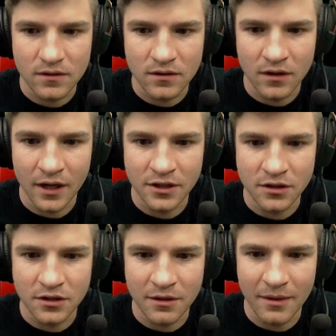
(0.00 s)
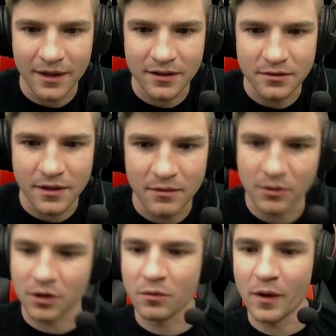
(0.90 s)
All right, Juge, come back this way. We're
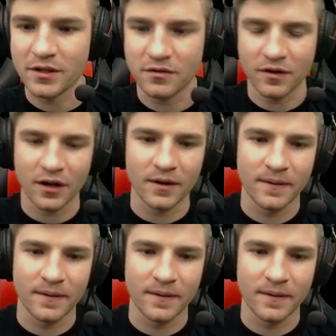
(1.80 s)
going way too far.